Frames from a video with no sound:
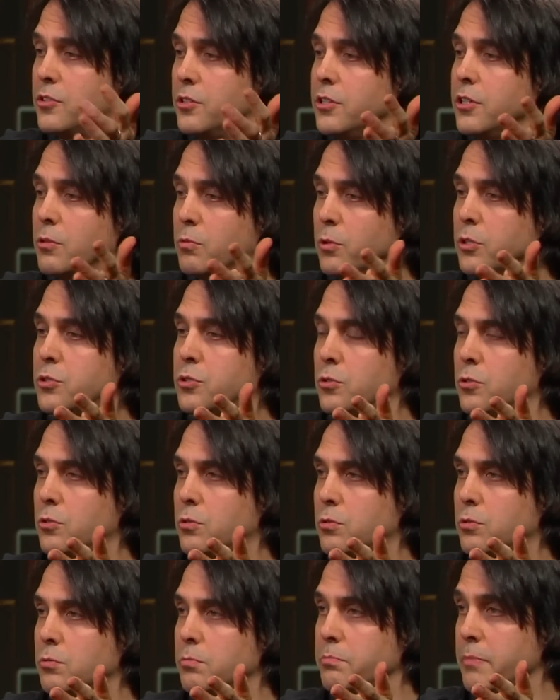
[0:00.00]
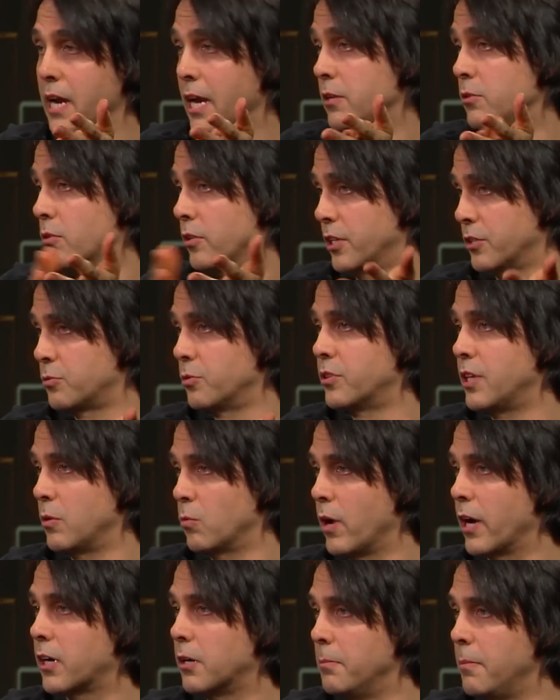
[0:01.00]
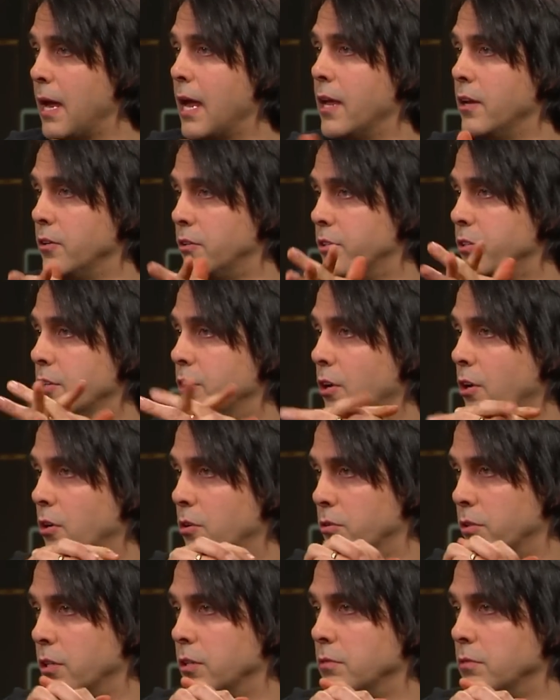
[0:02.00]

in the original manual. That's what they recommend. so know? if